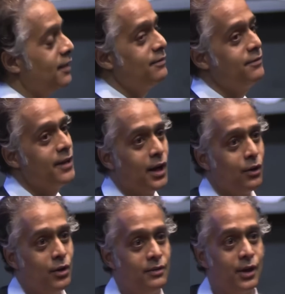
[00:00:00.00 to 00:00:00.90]
a
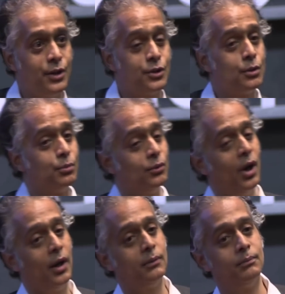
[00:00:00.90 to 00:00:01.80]
very, very simple
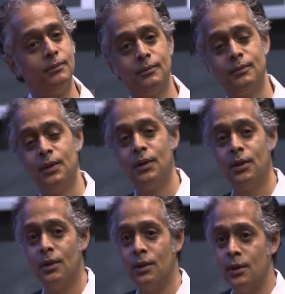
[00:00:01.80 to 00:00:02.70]
one.
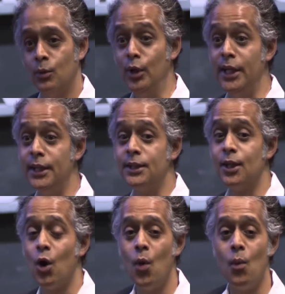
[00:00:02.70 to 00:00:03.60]
We need to
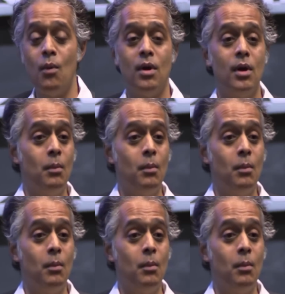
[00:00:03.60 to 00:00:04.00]
go